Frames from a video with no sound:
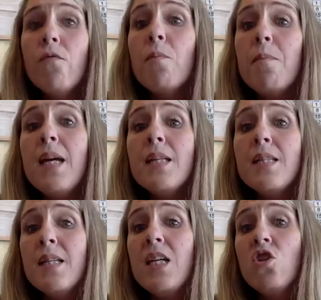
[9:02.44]
me as a
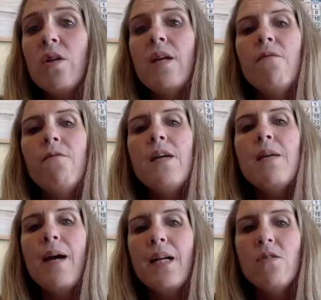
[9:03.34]
teacher to get
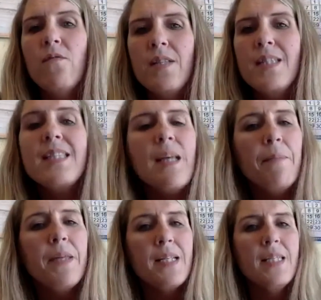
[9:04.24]
feedback. So if
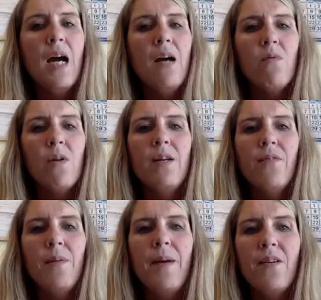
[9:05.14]
something's not working
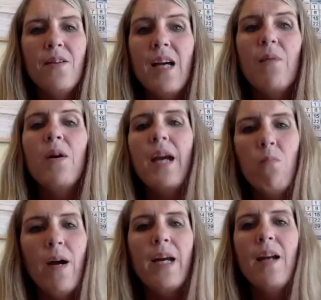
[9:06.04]
for the parents, okay,
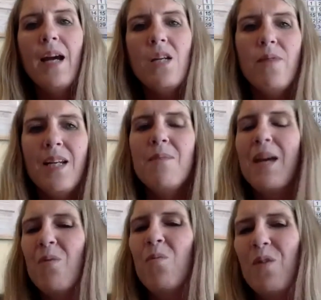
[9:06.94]
what can I tweak to
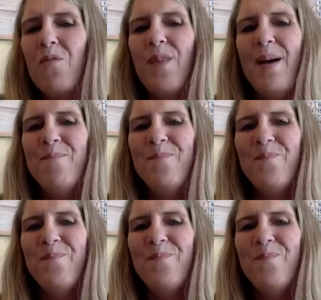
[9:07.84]
make it work for them?